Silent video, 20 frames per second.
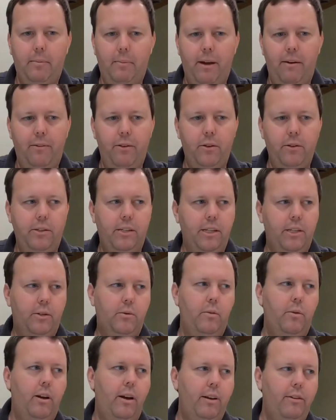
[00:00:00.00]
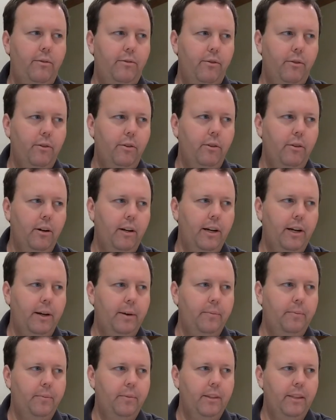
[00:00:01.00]
I've used this rod
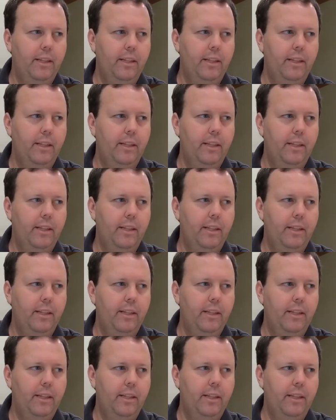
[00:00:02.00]
for